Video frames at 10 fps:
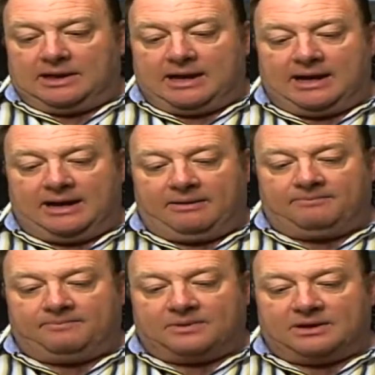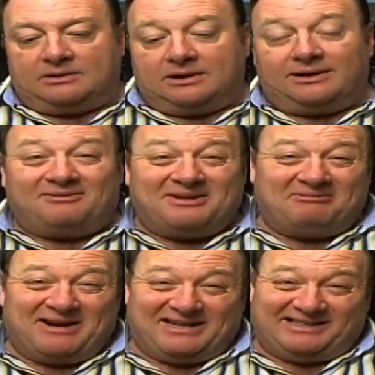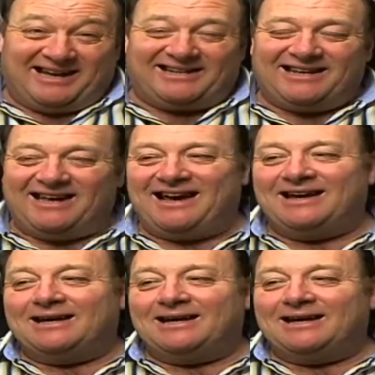"Oh, are you rich yet, dear?"